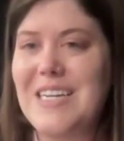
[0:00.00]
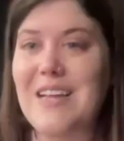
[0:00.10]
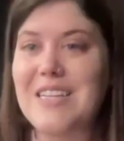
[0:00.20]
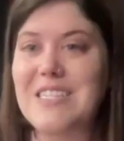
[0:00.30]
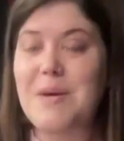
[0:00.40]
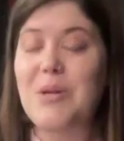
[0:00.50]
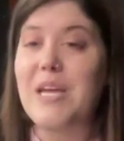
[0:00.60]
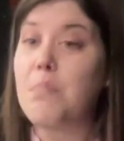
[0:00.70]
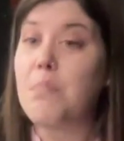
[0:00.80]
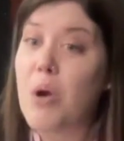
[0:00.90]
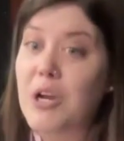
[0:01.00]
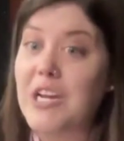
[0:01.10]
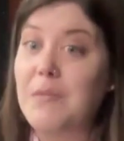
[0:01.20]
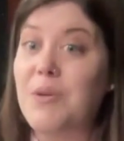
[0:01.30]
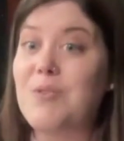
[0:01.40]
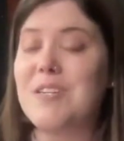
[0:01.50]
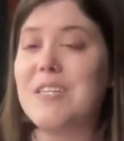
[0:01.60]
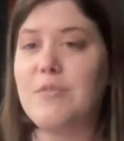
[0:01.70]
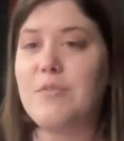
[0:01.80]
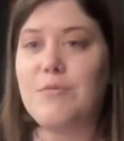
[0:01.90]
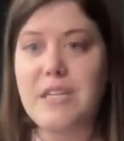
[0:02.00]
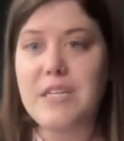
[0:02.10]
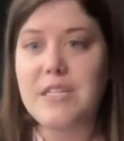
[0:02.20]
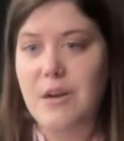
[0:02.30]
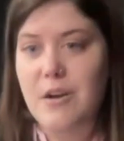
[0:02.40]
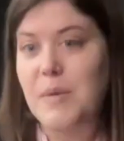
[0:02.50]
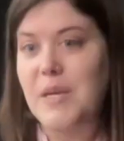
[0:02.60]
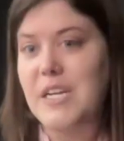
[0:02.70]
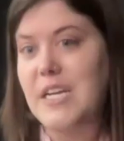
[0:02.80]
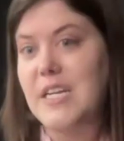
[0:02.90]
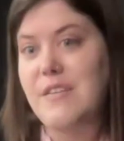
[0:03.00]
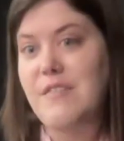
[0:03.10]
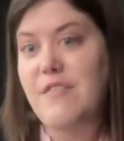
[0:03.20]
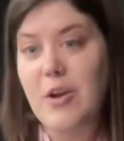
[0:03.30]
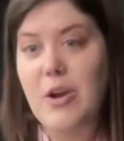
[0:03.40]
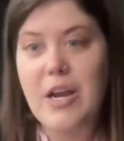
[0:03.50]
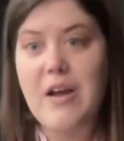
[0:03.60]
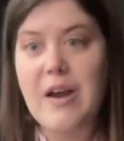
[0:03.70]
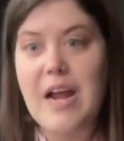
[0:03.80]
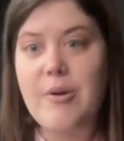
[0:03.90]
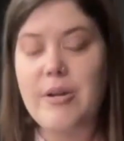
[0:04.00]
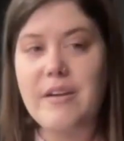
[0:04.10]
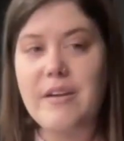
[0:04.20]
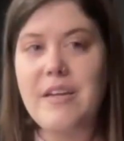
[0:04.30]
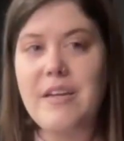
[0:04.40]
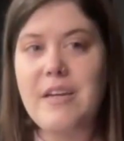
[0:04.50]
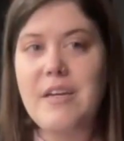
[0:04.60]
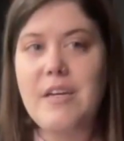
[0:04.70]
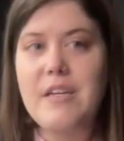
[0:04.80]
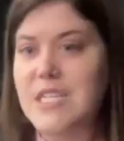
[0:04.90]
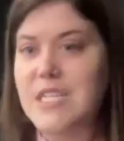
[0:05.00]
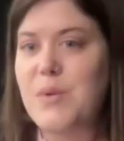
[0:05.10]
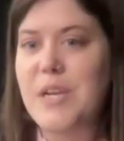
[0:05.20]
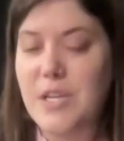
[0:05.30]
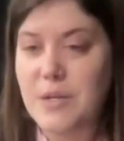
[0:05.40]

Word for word: and that's about like marking music and really documenting it and figuring out how to yes we can